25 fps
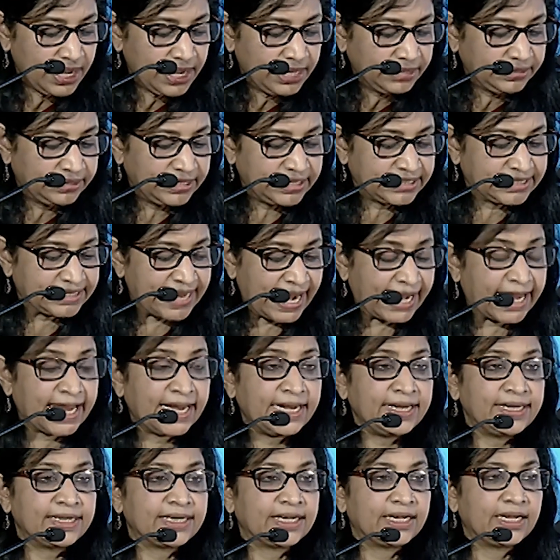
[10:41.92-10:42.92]
The
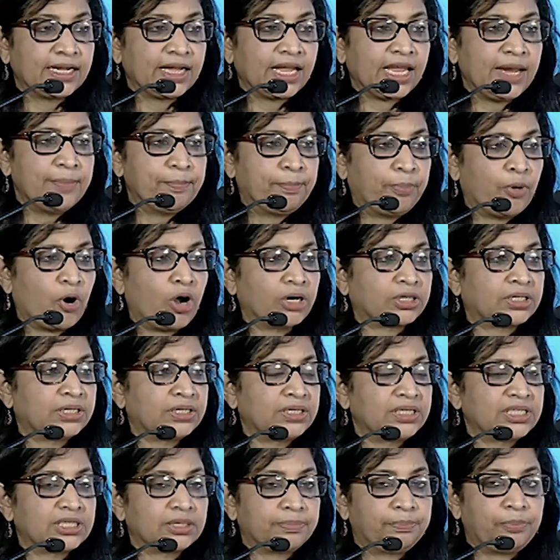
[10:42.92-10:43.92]
second
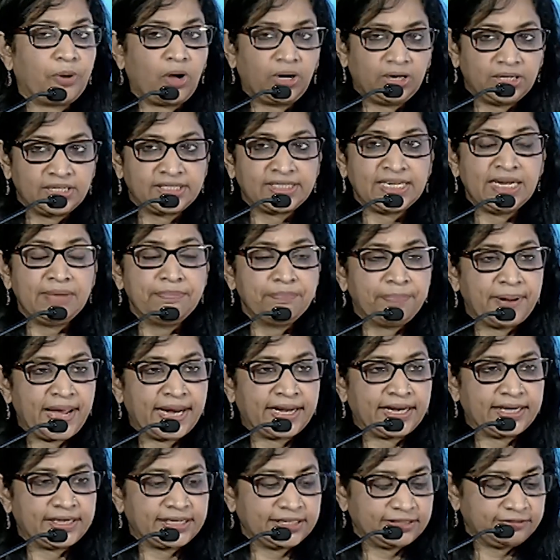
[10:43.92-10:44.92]
important policy
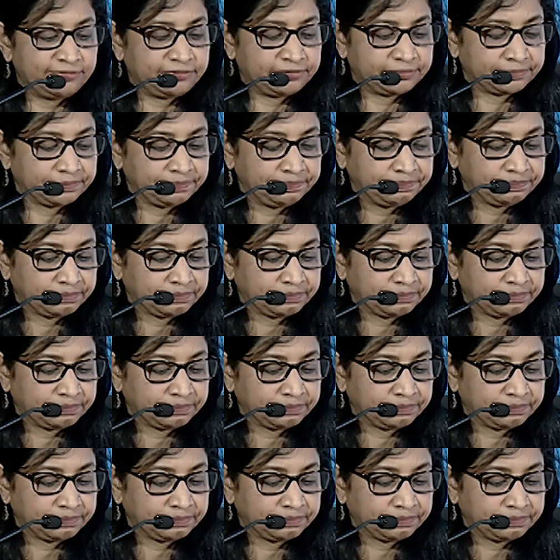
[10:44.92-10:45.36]
imperative